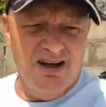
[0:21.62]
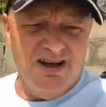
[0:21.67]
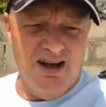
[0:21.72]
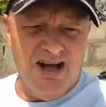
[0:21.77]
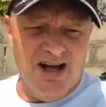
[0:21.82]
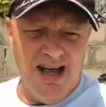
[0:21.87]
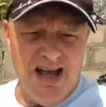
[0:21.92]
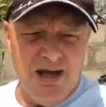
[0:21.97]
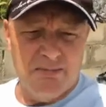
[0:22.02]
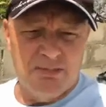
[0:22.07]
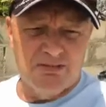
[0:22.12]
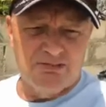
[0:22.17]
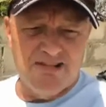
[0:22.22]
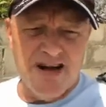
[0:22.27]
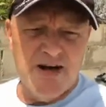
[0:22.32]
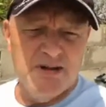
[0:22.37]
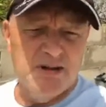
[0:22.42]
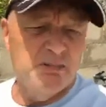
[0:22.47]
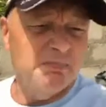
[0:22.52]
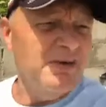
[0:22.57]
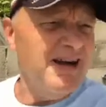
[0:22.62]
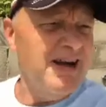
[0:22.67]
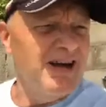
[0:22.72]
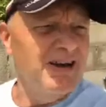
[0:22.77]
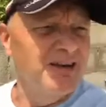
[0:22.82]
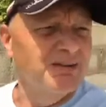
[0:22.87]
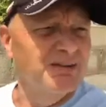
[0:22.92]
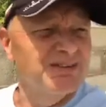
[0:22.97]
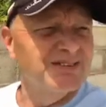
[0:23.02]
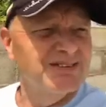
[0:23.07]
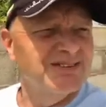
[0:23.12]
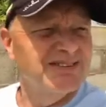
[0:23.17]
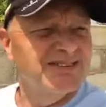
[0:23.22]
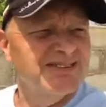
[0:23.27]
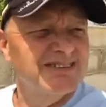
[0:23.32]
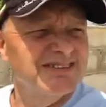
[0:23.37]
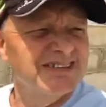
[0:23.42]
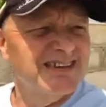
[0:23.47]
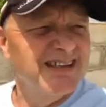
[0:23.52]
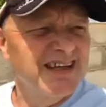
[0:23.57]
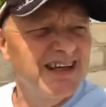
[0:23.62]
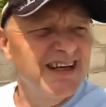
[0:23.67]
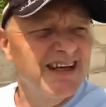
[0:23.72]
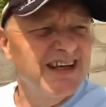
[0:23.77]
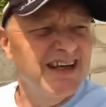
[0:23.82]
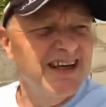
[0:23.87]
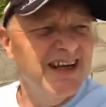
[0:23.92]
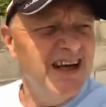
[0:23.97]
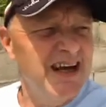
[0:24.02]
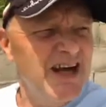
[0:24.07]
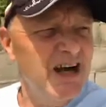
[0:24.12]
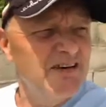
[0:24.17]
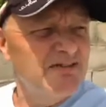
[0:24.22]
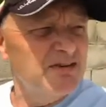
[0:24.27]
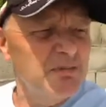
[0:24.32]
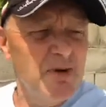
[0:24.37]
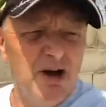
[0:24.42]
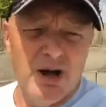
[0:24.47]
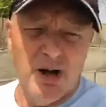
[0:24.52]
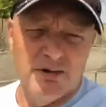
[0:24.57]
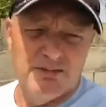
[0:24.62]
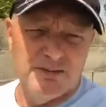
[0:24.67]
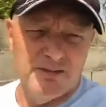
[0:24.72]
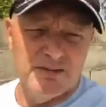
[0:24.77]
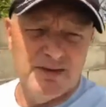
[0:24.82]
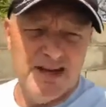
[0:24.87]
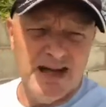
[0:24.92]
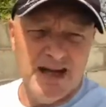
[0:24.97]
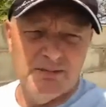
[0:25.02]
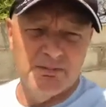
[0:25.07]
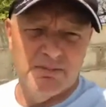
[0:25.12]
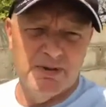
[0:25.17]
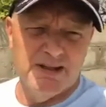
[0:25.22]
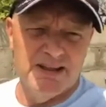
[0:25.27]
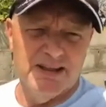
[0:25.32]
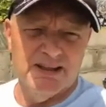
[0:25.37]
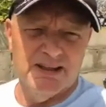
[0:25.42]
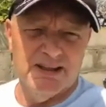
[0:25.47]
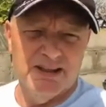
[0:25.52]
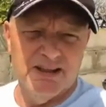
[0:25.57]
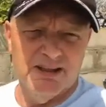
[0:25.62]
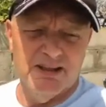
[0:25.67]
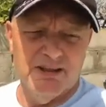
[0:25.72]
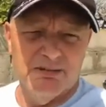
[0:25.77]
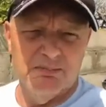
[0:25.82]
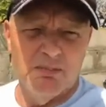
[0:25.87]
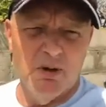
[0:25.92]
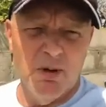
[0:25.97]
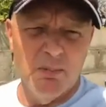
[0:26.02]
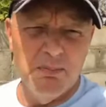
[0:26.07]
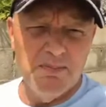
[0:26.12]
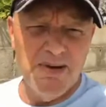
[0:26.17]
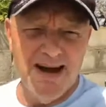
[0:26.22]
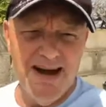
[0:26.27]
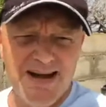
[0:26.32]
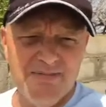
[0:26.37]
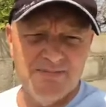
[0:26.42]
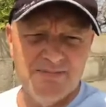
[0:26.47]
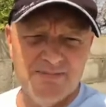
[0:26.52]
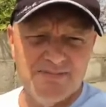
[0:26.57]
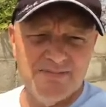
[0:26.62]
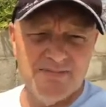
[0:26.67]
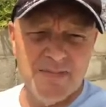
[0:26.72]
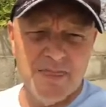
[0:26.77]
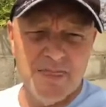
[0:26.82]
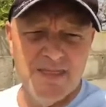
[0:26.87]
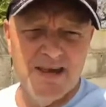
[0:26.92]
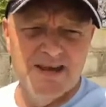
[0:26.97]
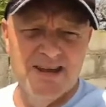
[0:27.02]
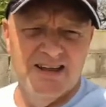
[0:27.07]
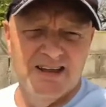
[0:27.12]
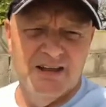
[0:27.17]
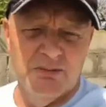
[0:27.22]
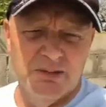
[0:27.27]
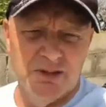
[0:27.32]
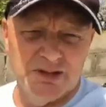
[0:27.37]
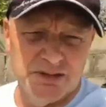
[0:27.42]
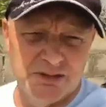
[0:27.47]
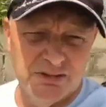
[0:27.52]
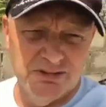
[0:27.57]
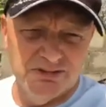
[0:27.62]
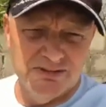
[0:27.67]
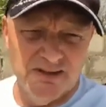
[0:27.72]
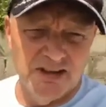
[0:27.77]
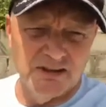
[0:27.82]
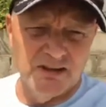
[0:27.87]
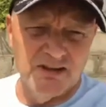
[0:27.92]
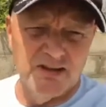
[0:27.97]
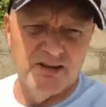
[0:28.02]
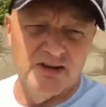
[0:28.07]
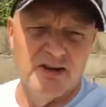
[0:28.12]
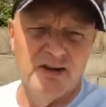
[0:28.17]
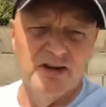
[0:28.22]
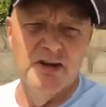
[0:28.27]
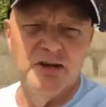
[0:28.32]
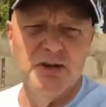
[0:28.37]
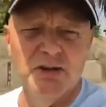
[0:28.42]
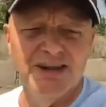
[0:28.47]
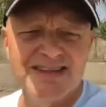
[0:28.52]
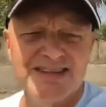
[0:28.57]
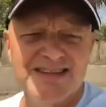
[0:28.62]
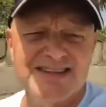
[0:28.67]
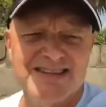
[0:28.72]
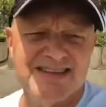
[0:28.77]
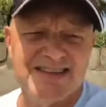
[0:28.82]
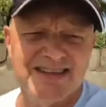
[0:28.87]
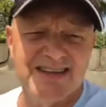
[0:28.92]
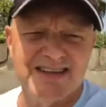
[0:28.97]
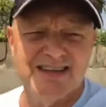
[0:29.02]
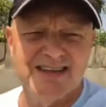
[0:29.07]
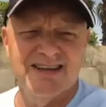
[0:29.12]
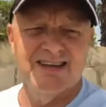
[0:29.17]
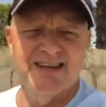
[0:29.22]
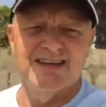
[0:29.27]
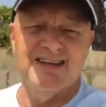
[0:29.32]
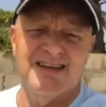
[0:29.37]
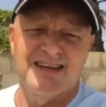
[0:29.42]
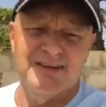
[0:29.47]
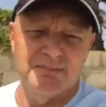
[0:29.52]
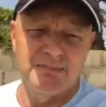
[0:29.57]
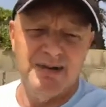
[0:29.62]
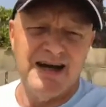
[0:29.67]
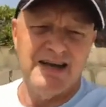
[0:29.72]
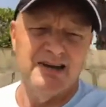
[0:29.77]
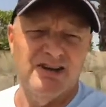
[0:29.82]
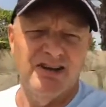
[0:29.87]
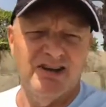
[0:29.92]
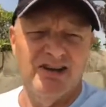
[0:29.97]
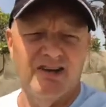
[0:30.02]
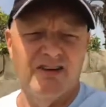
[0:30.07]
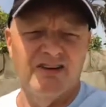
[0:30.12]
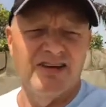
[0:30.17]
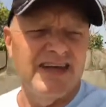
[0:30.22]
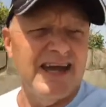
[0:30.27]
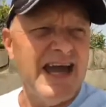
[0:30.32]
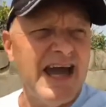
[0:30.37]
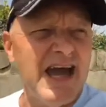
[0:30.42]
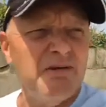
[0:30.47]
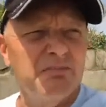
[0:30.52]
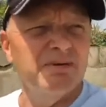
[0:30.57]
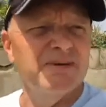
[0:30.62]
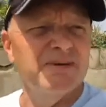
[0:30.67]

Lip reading: I am around about half a mile from camping Montmar, which you will find under the new list banner on the app.